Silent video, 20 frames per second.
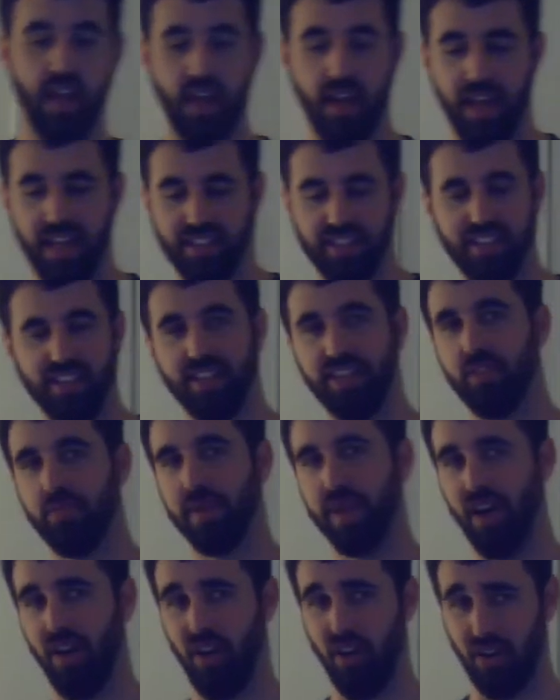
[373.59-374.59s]
It's a little bit
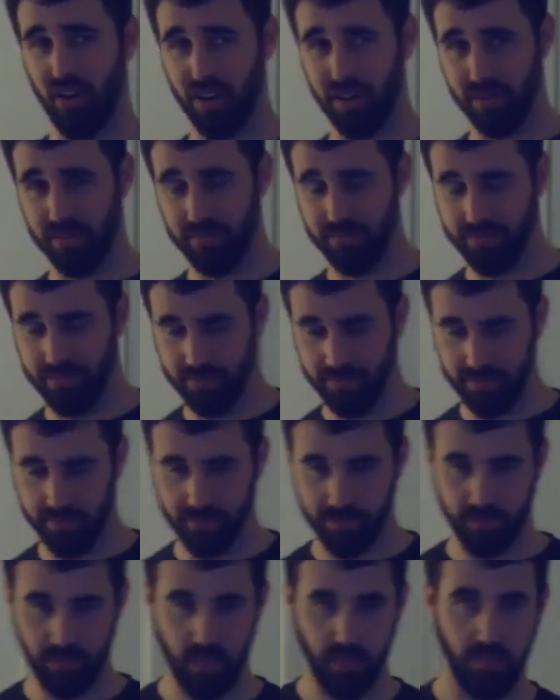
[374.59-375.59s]
harder,
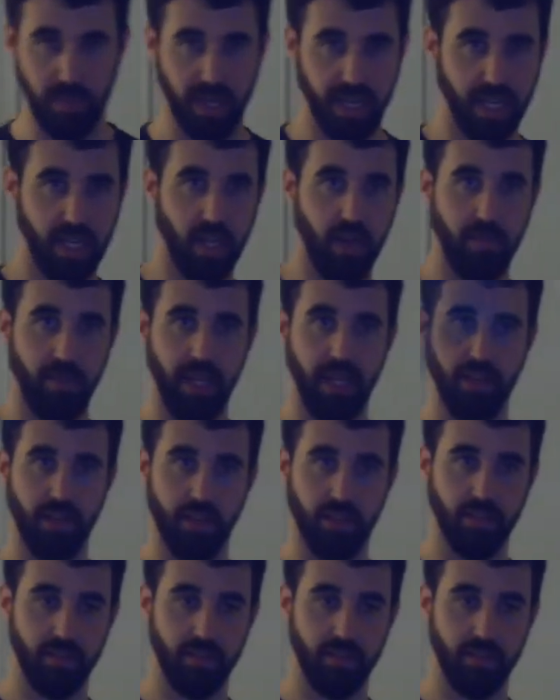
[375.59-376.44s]
but I come in.